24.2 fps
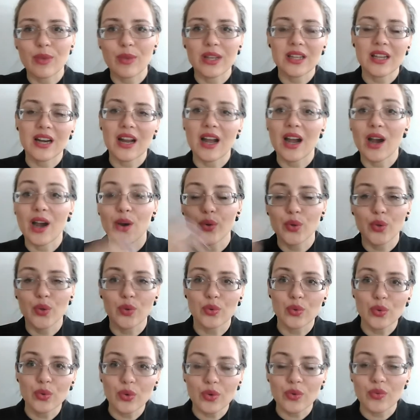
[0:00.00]
matter how
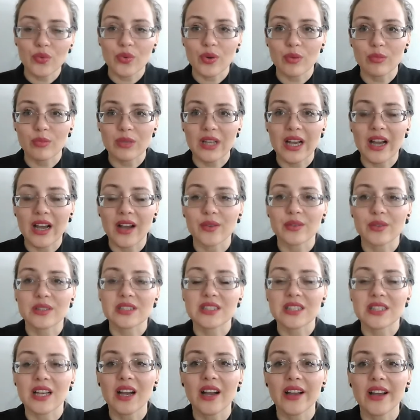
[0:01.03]
you look from the
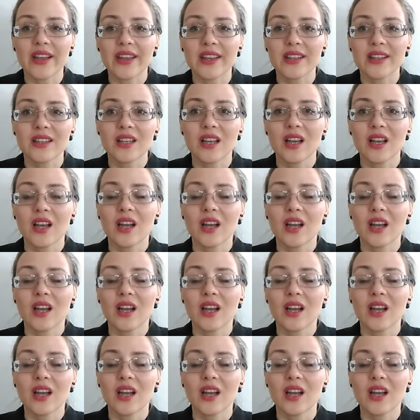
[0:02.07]
outside,